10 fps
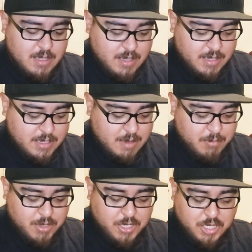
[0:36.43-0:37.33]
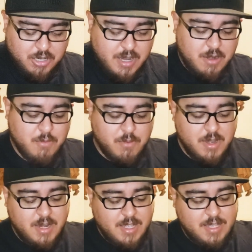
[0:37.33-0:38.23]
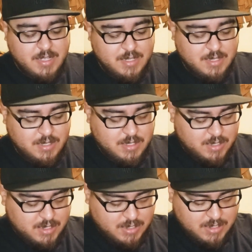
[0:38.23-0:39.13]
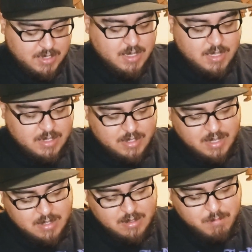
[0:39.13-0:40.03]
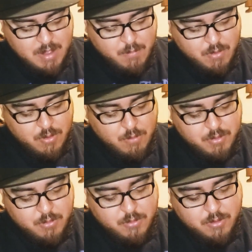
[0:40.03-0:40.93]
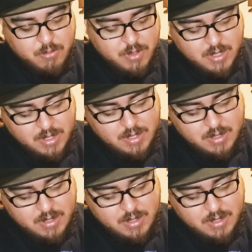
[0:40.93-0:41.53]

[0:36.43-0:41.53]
This, I'm pretty sure I know what it is. Get this bad boy open real quick.